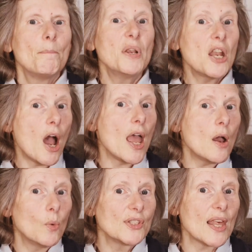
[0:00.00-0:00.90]

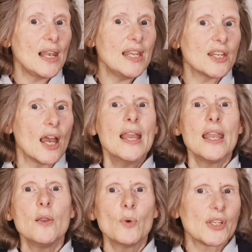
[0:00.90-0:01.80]
Benaiah was their leader.
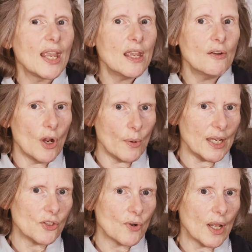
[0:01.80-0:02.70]
He was a hero
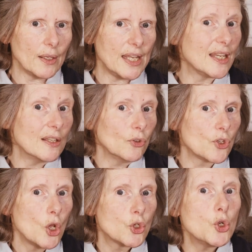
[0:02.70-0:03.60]
in Israel. He
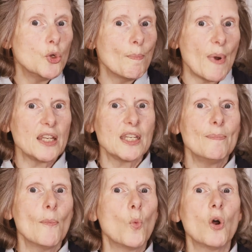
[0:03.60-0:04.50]
killed 2
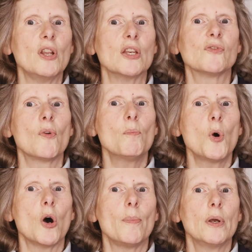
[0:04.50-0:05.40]
mighty warriors from
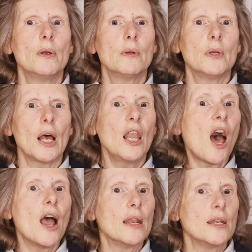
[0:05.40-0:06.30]
Moab, a
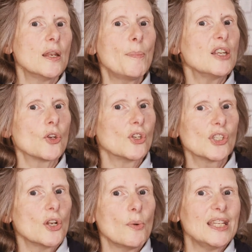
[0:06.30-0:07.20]
lion in a pit on a
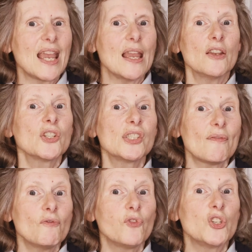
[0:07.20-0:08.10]
snowy day, and a
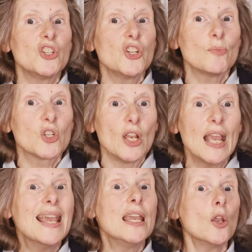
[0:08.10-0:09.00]
7-foot Egyptian.
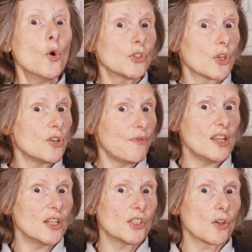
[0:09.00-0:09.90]
He also
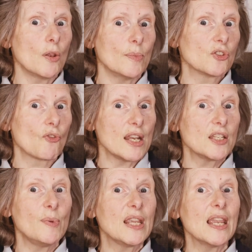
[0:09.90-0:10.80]
defended Solomon's
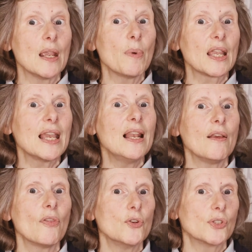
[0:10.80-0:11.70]
right to be king by
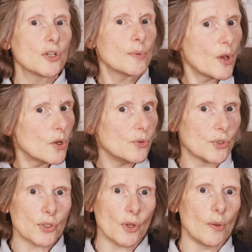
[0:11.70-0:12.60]
killing those that
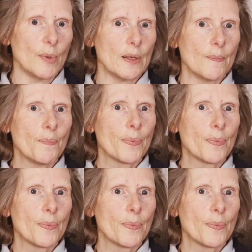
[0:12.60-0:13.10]
opposed Solomon.